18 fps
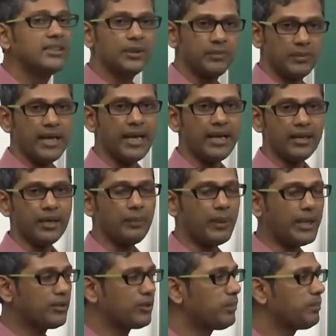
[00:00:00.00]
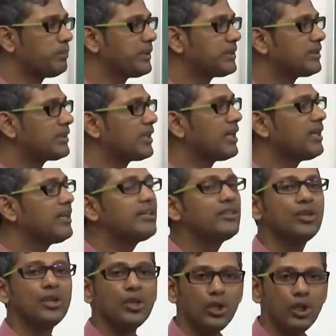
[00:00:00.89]
of the atom basically
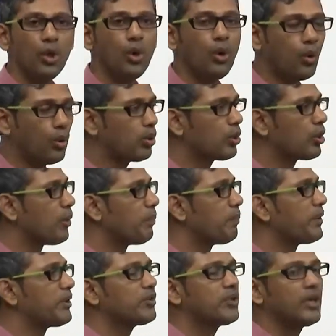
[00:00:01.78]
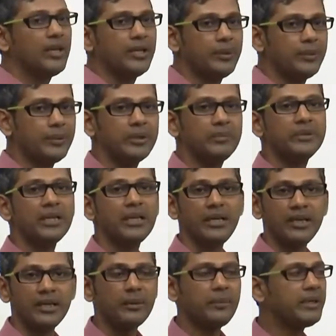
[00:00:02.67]
low compared to the liquid. In the
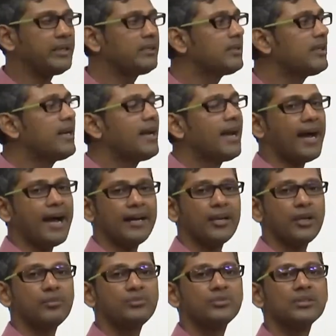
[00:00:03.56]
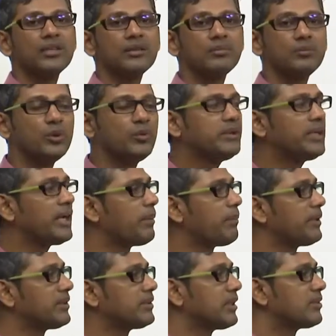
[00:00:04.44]
liquid, atoms are moving
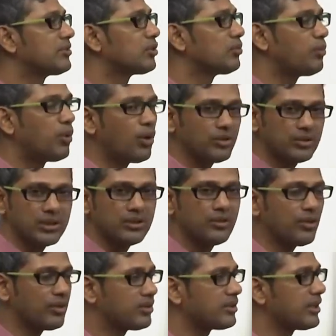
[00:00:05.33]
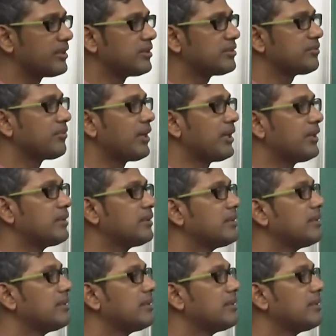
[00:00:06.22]
haphazard, so bonds are not satisfied.